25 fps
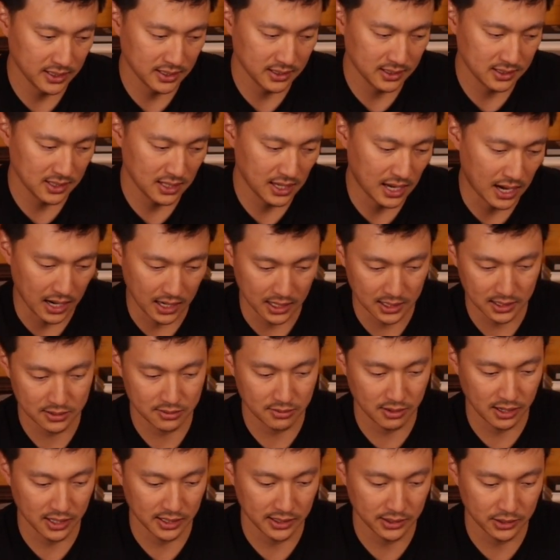is the
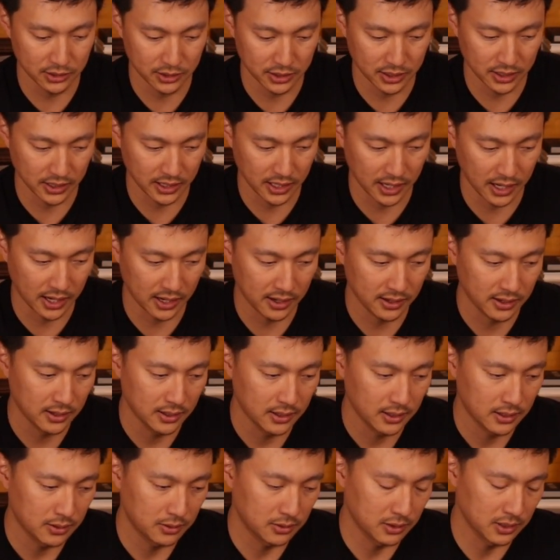highest rating you can get
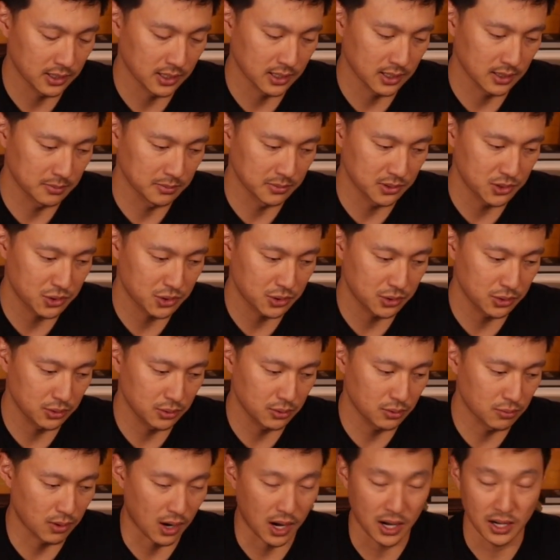when it comes
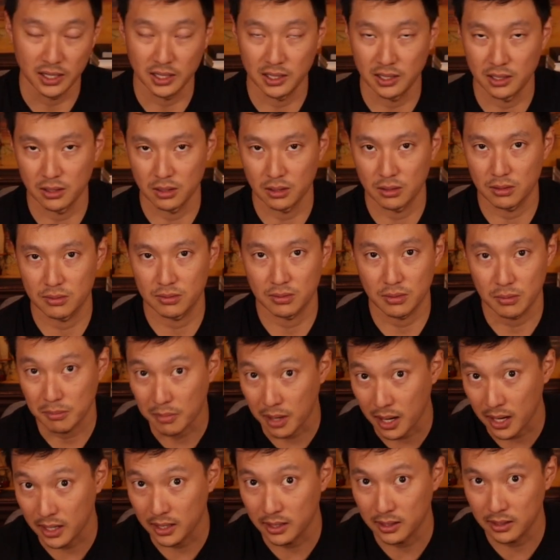to riding gear, from
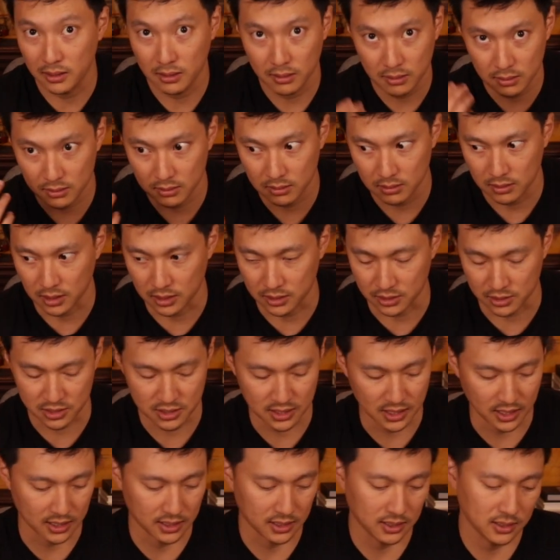my
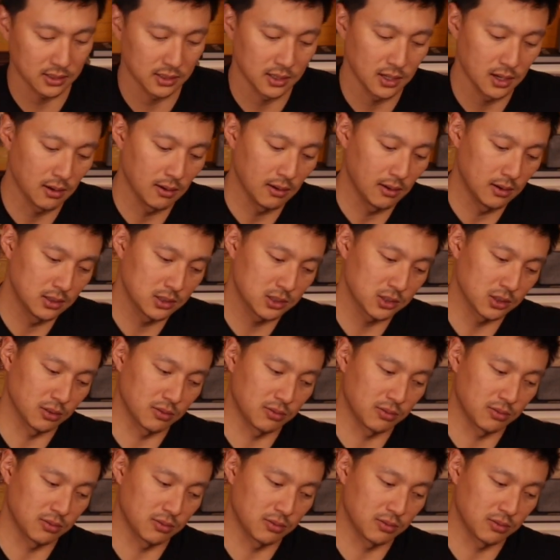understanding so